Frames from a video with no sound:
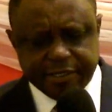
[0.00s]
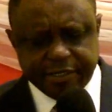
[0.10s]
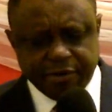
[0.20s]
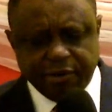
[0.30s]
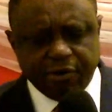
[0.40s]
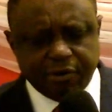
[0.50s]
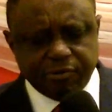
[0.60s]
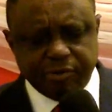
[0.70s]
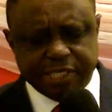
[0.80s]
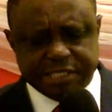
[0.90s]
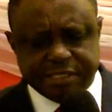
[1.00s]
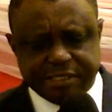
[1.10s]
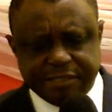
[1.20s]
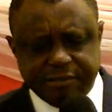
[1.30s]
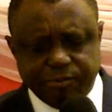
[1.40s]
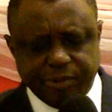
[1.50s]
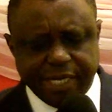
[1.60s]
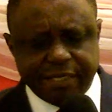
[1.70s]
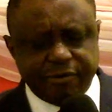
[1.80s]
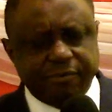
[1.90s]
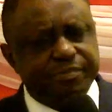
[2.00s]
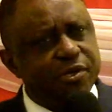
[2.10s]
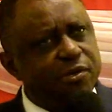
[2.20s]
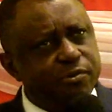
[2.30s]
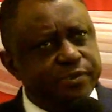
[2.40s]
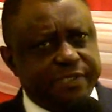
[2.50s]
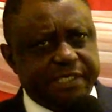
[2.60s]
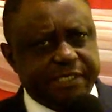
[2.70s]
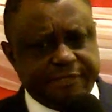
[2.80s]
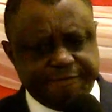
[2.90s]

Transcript: they always wind up losing.